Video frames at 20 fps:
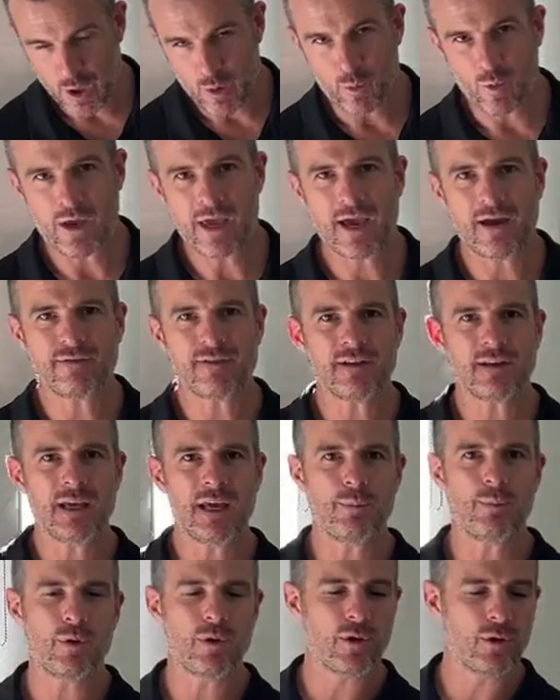we have to
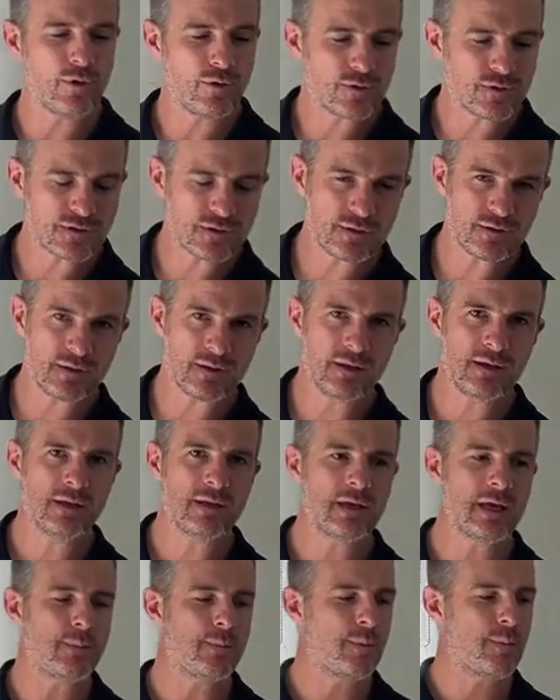keep her loose,
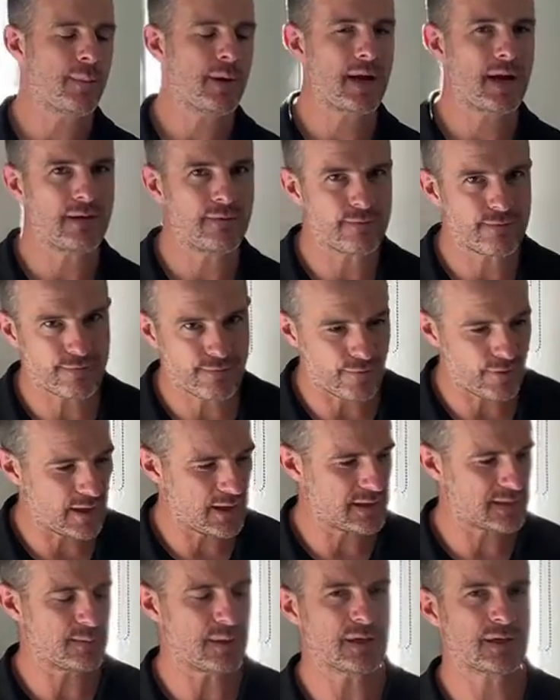keep her
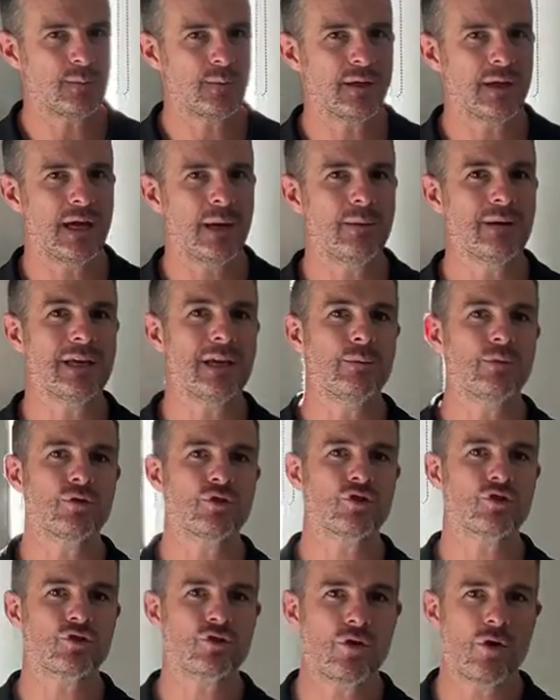pain-free as much as we can, keep her
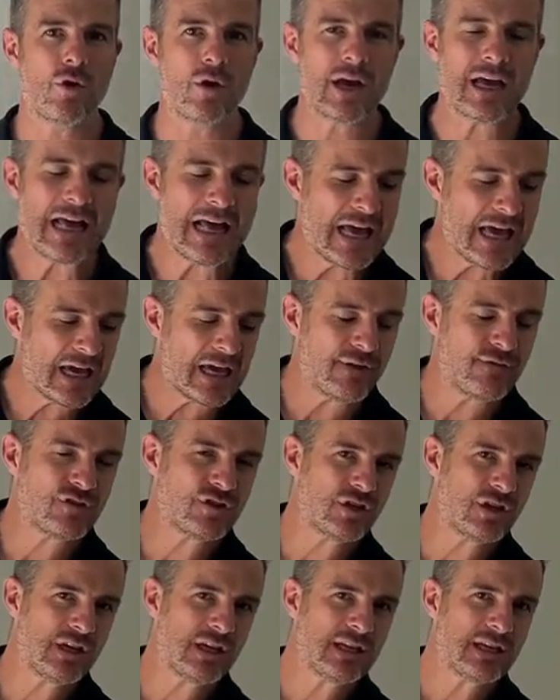strong. If
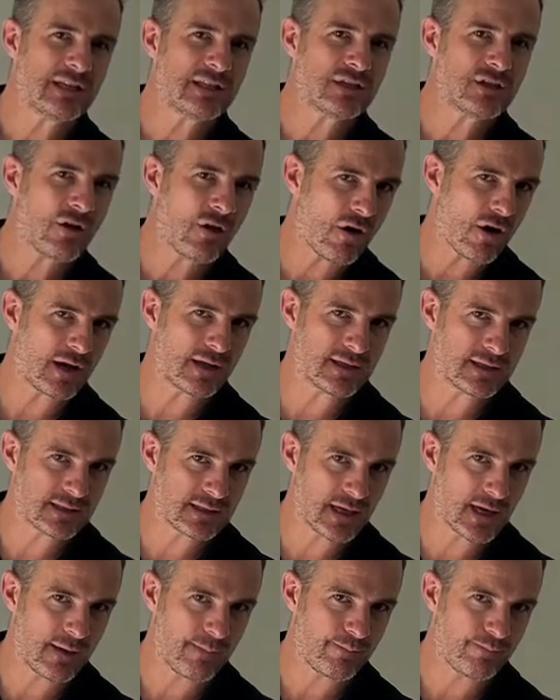she tightens
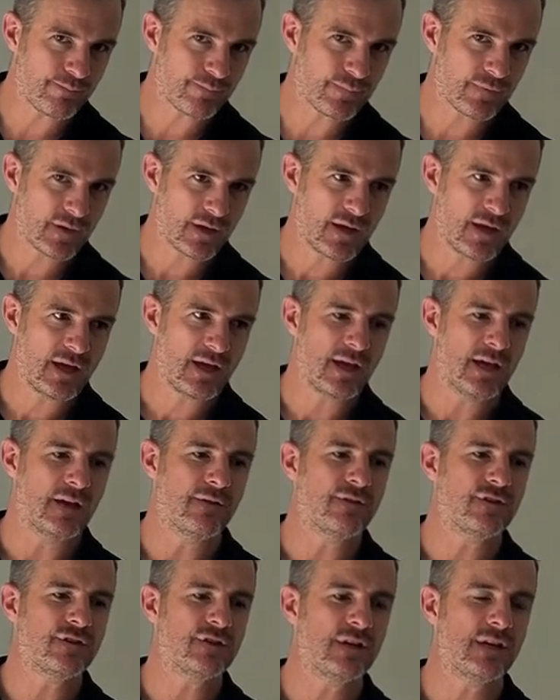up,
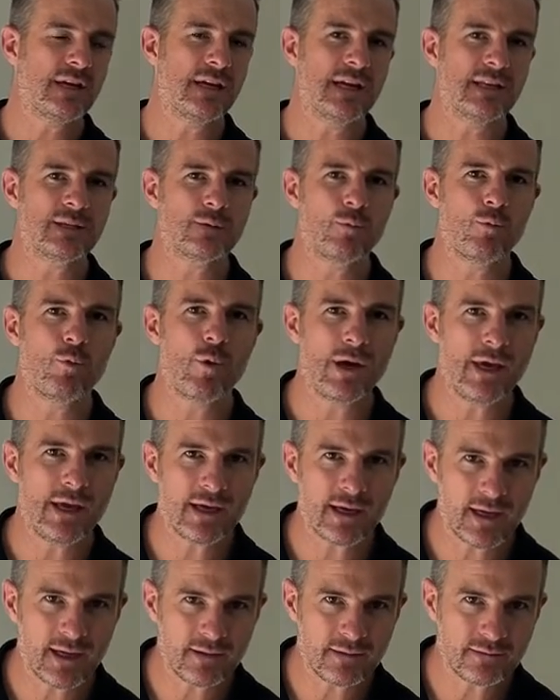if she gets
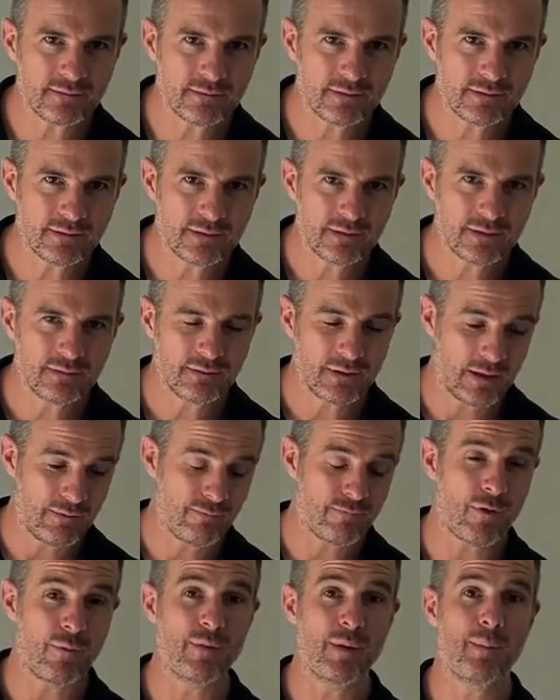weaker
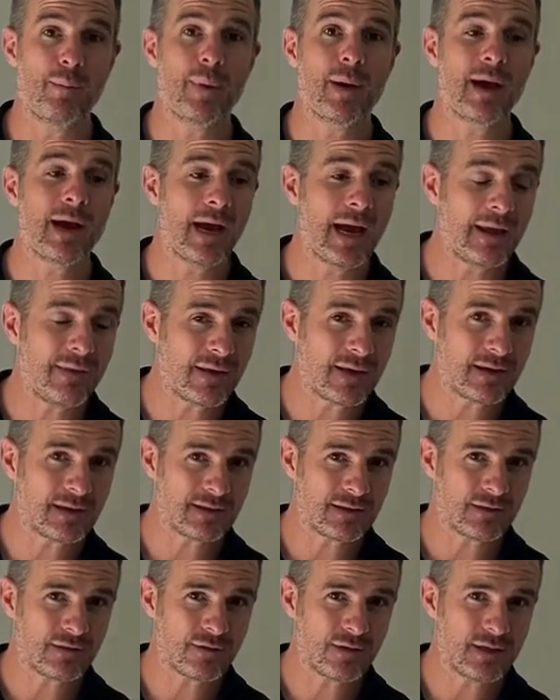from the pain that
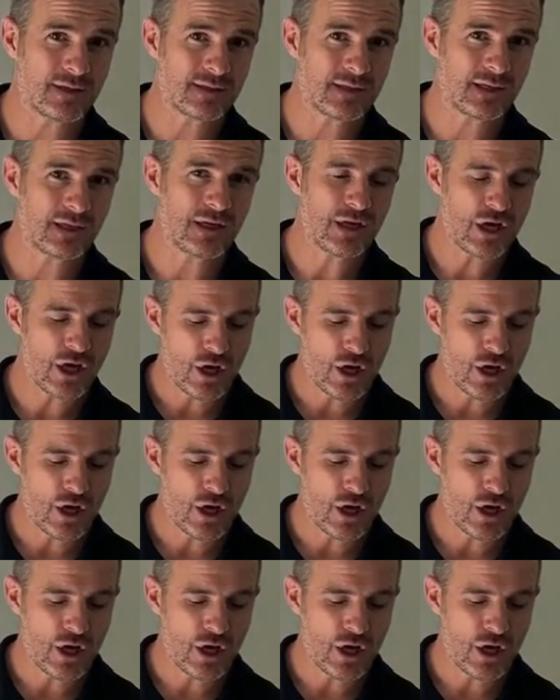is increasing,